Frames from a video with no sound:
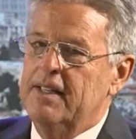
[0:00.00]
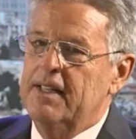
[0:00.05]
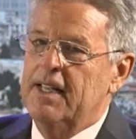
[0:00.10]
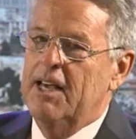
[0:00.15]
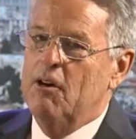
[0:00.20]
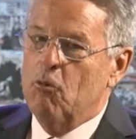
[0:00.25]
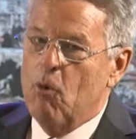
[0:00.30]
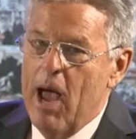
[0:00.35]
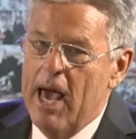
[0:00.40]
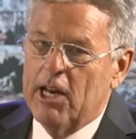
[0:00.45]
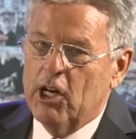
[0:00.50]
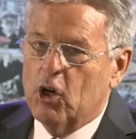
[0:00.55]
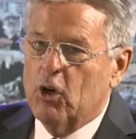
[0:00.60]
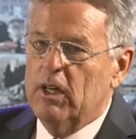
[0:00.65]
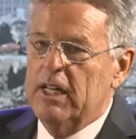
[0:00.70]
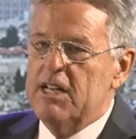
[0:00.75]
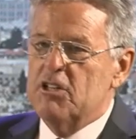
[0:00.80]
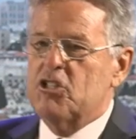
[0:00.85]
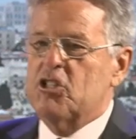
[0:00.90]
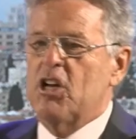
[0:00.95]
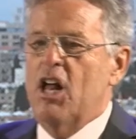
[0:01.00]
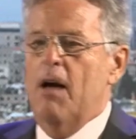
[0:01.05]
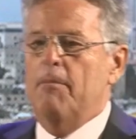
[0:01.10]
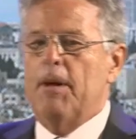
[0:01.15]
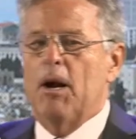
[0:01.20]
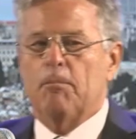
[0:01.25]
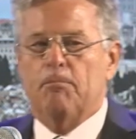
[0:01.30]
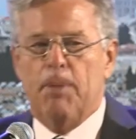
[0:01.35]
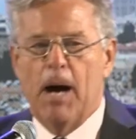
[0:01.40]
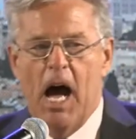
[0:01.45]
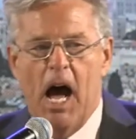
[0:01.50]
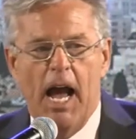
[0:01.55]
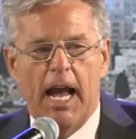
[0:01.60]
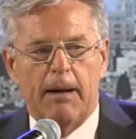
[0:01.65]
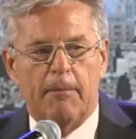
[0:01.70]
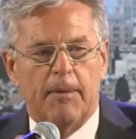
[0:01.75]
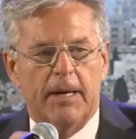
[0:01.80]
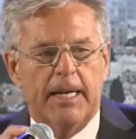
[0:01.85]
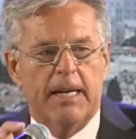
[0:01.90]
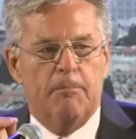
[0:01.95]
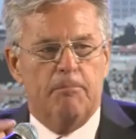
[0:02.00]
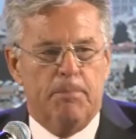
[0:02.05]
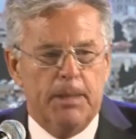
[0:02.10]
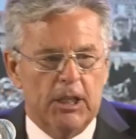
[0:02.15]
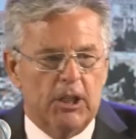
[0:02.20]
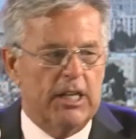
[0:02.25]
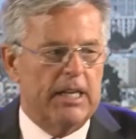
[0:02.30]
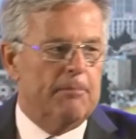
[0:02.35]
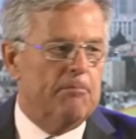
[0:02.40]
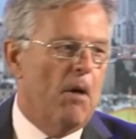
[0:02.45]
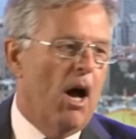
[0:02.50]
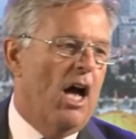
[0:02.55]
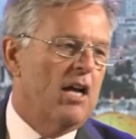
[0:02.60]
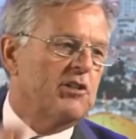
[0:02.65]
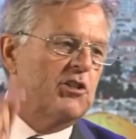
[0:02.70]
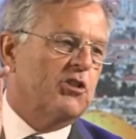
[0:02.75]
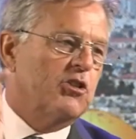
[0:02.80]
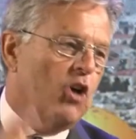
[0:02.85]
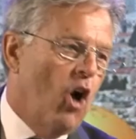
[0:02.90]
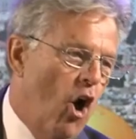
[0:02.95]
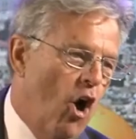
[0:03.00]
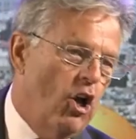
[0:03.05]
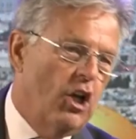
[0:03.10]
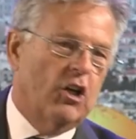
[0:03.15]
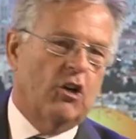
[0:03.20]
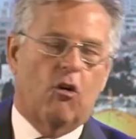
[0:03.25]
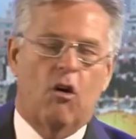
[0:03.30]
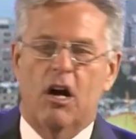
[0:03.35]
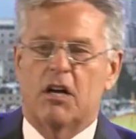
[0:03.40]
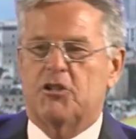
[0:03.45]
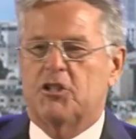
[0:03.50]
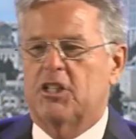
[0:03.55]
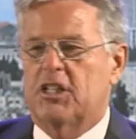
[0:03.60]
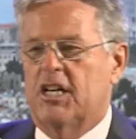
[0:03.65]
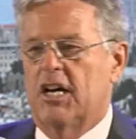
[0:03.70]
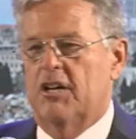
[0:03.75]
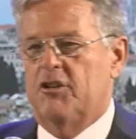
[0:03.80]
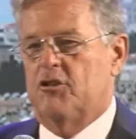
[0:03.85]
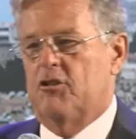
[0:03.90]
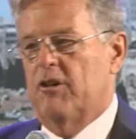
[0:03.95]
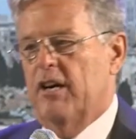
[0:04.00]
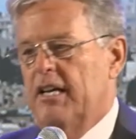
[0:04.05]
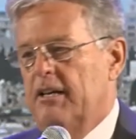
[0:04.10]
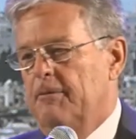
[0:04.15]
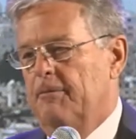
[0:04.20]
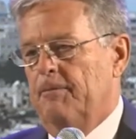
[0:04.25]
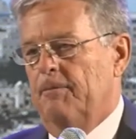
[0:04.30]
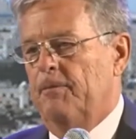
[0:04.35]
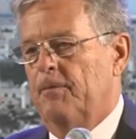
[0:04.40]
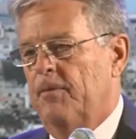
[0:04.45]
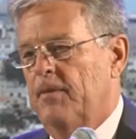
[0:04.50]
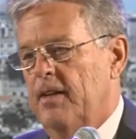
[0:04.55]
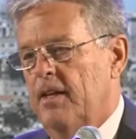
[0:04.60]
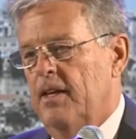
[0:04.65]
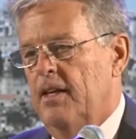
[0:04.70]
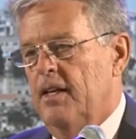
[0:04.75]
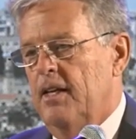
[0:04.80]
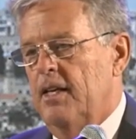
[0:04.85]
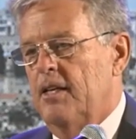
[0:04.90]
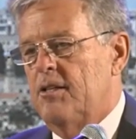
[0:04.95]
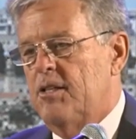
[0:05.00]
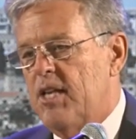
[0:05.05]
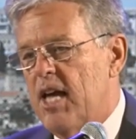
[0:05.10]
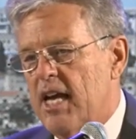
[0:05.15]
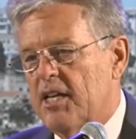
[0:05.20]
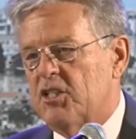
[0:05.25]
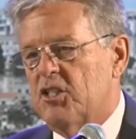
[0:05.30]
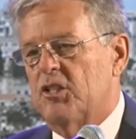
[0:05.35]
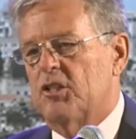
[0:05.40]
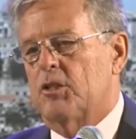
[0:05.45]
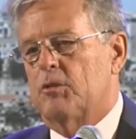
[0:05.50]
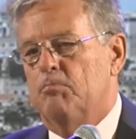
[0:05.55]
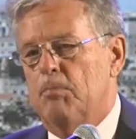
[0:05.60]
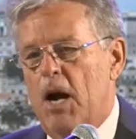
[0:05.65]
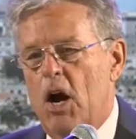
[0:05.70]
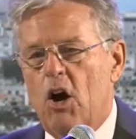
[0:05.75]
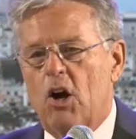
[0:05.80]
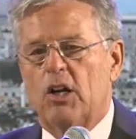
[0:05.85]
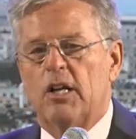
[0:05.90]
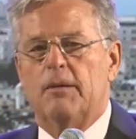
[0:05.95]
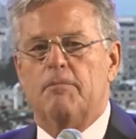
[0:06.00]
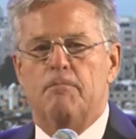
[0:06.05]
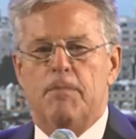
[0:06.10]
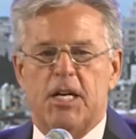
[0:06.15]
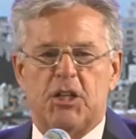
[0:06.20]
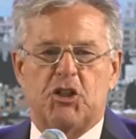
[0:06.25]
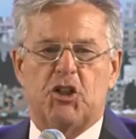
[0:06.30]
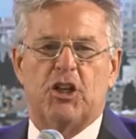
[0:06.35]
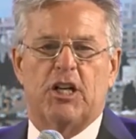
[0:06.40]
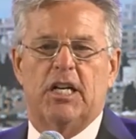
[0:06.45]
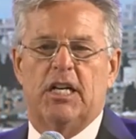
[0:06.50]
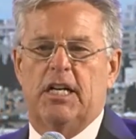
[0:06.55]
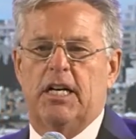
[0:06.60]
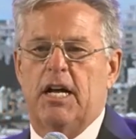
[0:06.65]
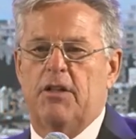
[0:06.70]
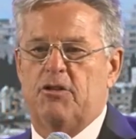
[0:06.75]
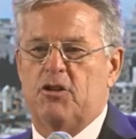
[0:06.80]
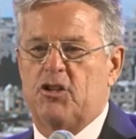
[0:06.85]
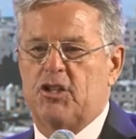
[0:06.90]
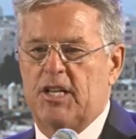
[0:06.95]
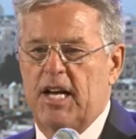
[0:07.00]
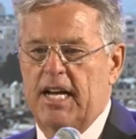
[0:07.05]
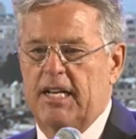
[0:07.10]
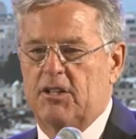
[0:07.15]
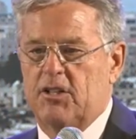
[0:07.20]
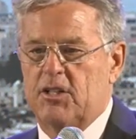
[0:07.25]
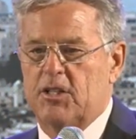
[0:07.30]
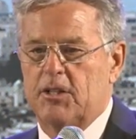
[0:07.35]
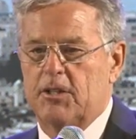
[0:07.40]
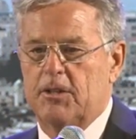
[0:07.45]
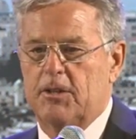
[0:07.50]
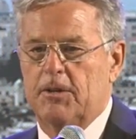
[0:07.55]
And radical Islam, they're buying and building mosques all across the country, in Texas, Maryland, Michigan, and other states.